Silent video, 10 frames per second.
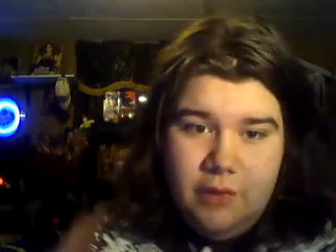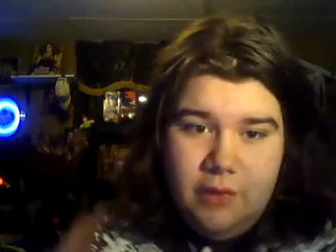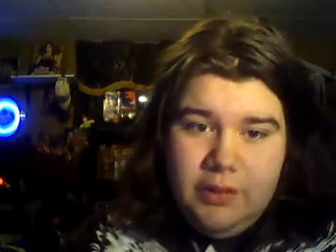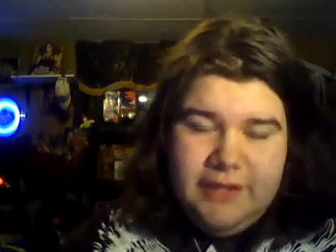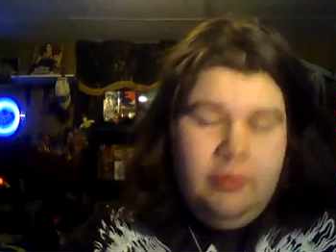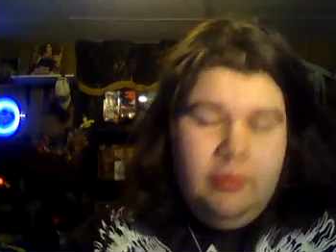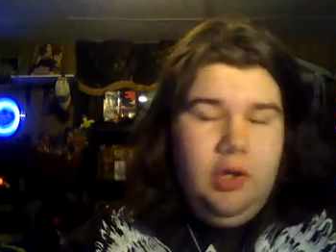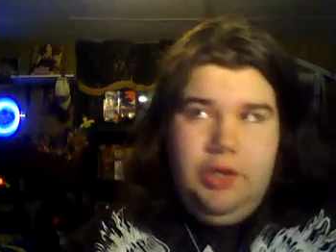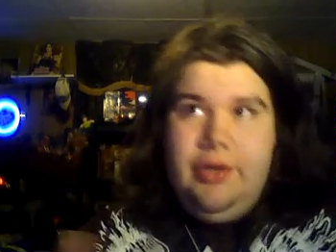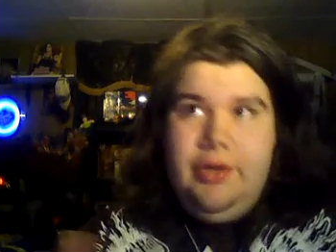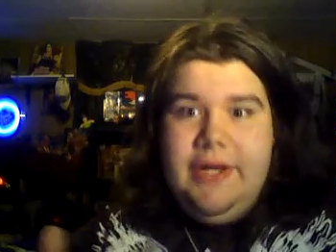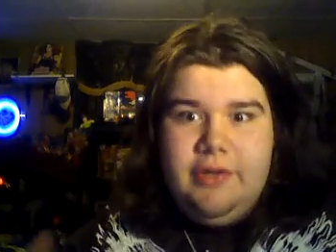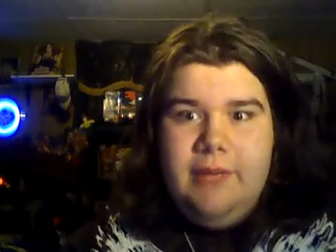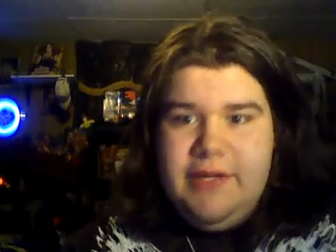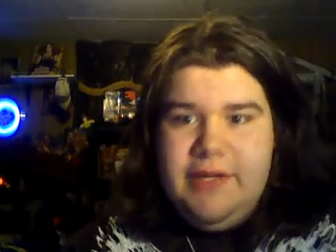who own that store. You guys are
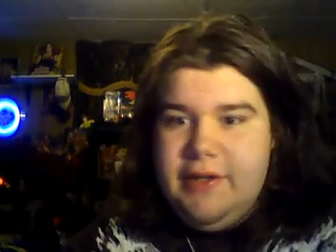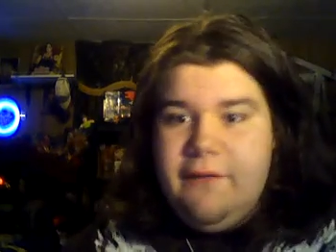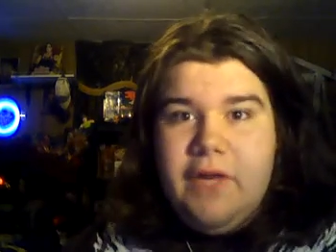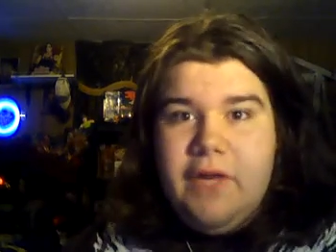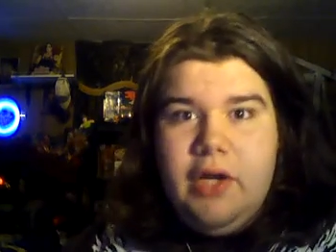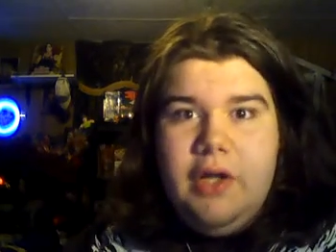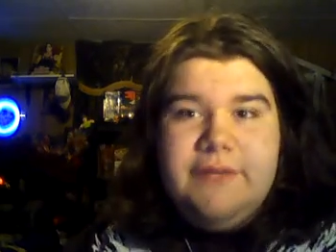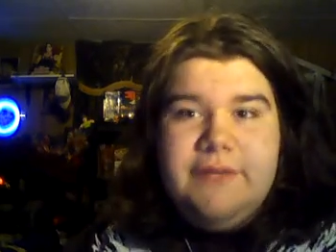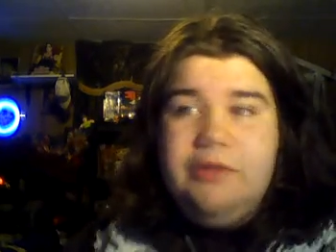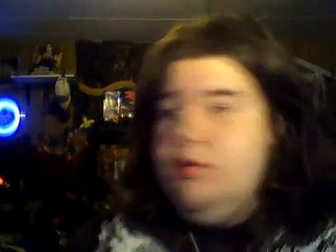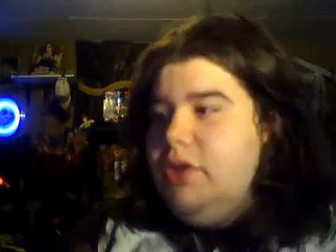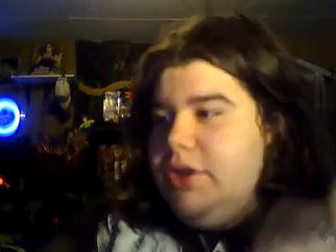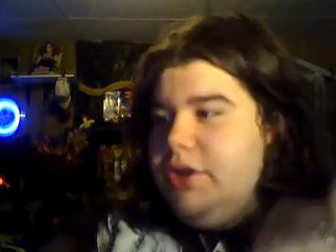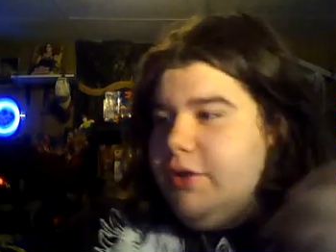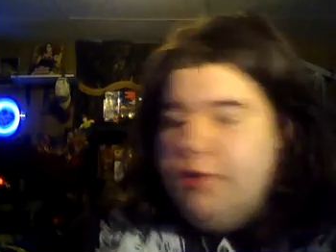amazing. They're freaking awesome. You
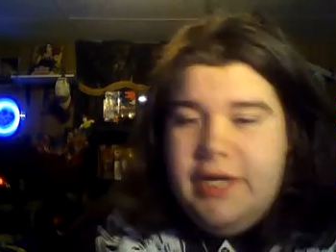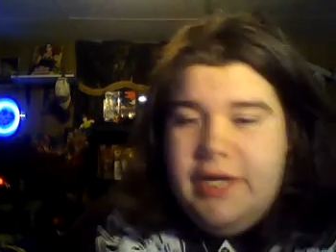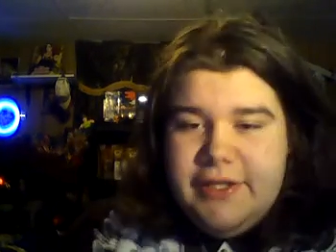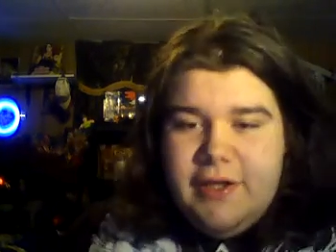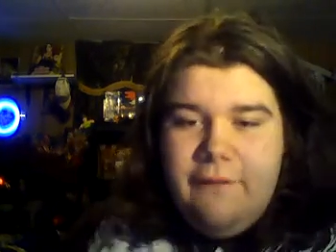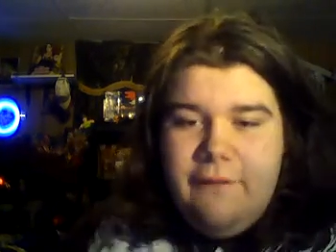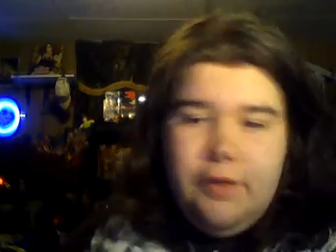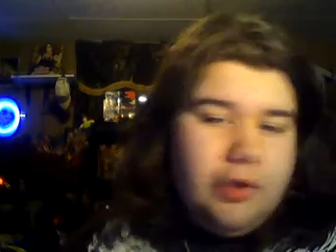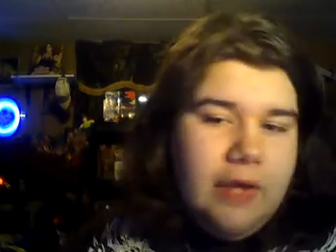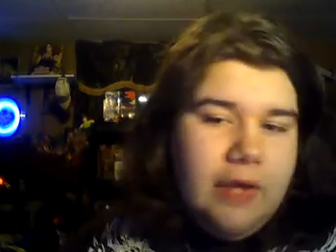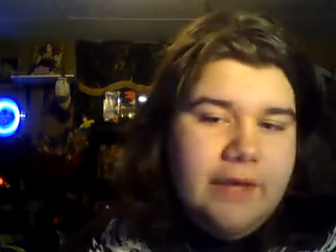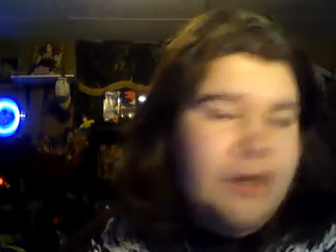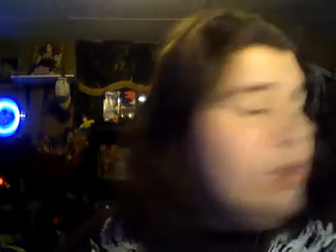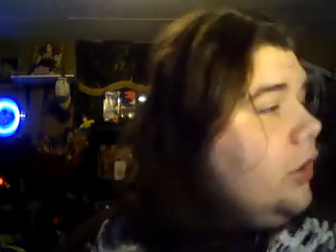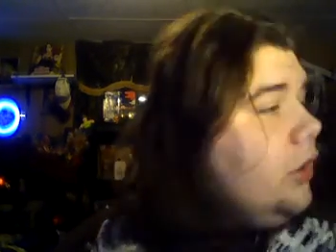and you could trade in stuff for credit
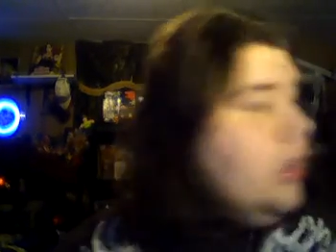there.